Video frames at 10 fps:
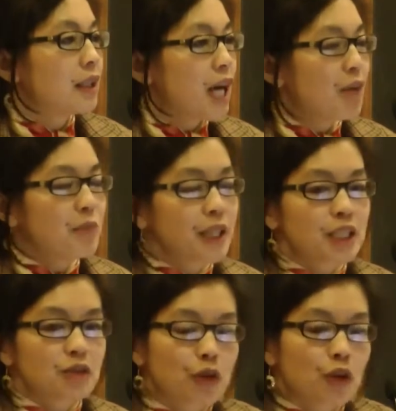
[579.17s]
That
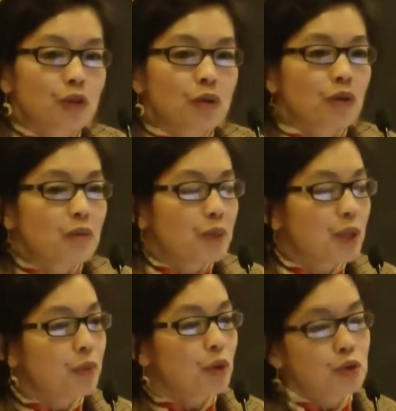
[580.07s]
makes for
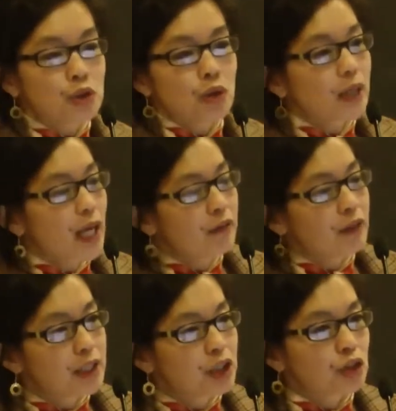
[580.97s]
people who don't have
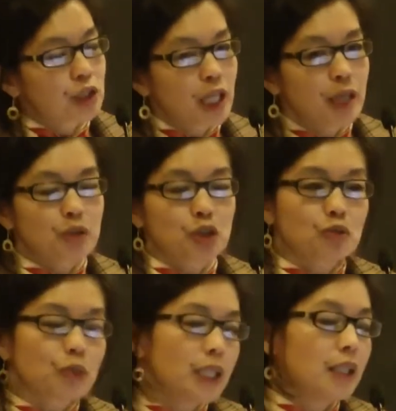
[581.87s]
the leisure time to
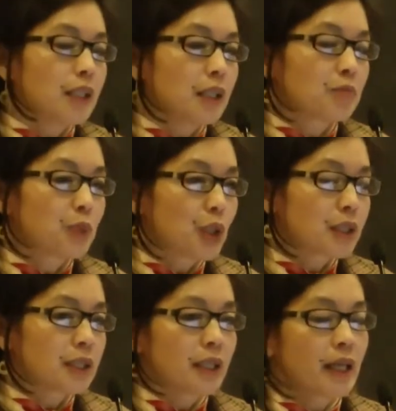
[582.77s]
read
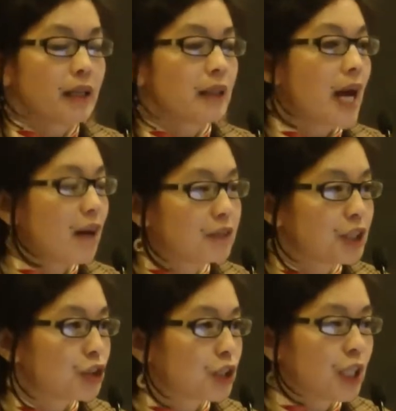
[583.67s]
books and have
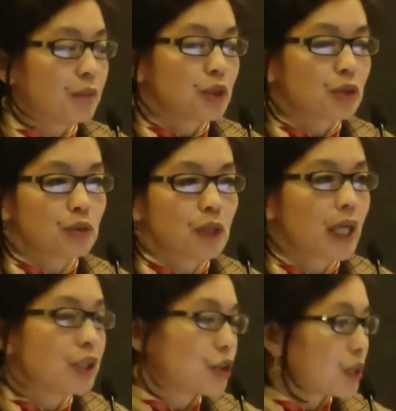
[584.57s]
leisure time to
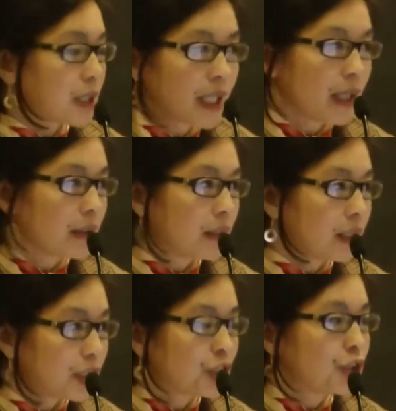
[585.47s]
understand
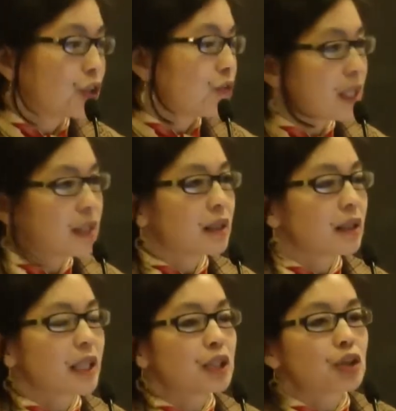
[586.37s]
the issues facing
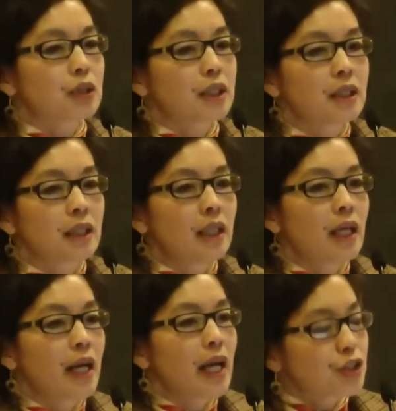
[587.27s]
the country.
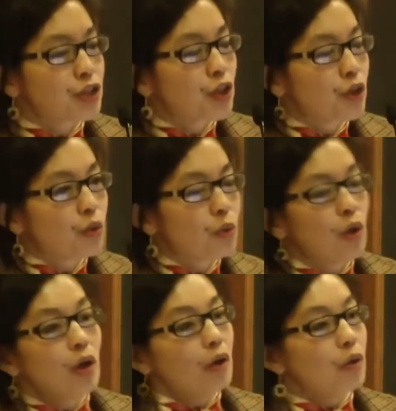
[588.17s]
And so
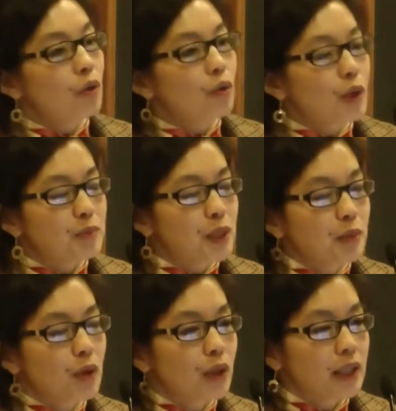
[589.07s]
when
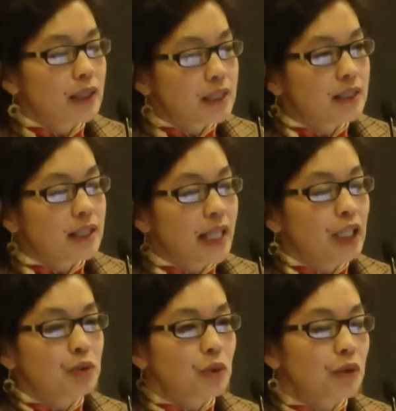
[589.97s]
people are at this
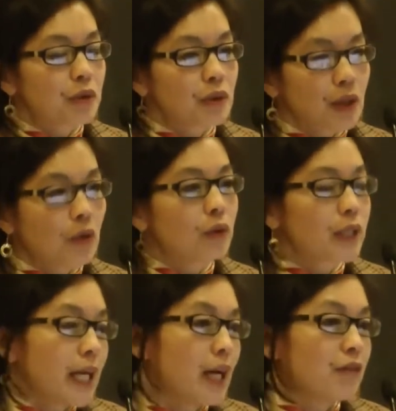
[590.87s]
stage where they
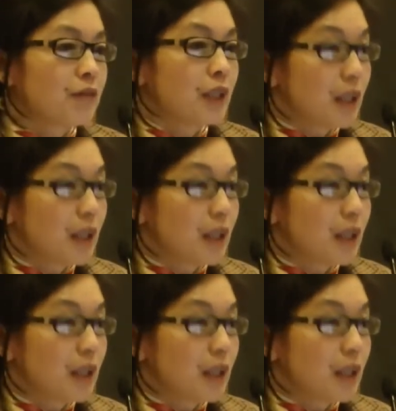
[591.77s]
only have